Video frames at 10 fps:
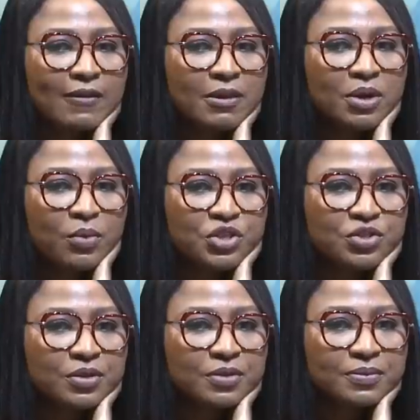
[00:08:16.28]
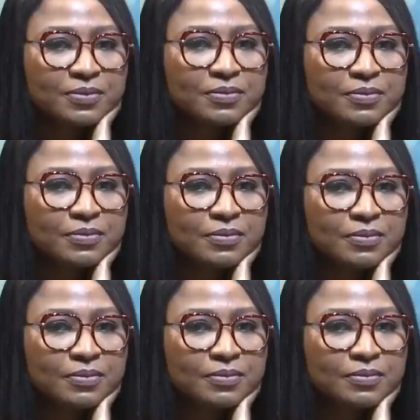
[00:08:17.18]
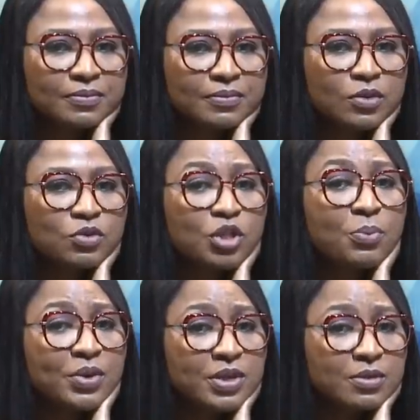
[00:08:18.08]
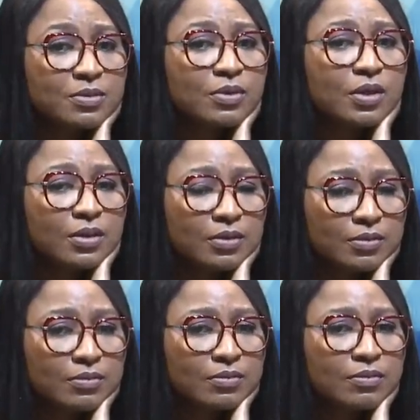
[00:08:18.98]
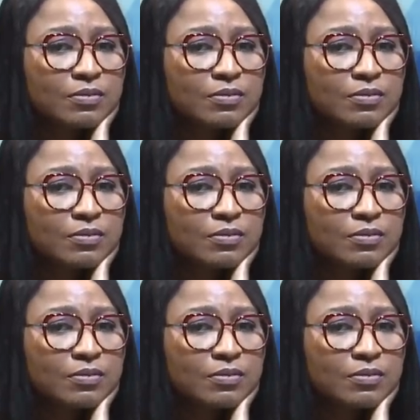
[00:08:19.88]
Let me question. Not yet. So Not yet. Okay. We are waiting